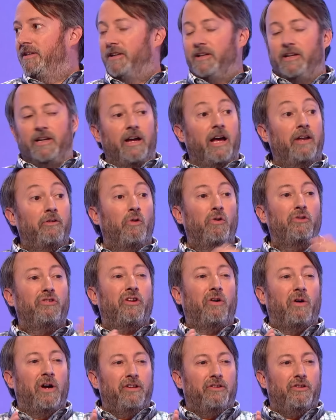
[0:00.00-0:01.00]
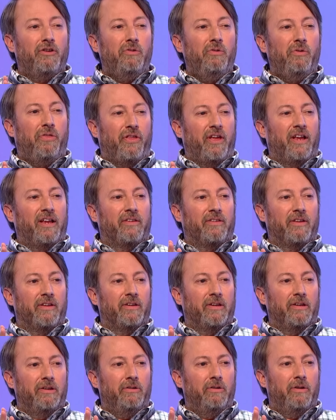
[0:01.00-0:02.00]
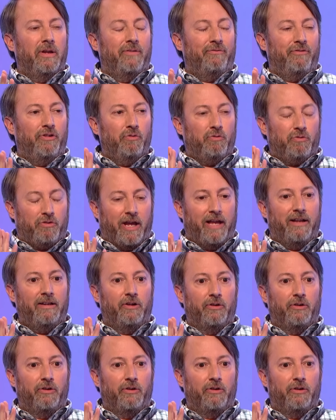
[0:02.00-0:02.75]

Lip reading: Yeah, and also I do think that if you tell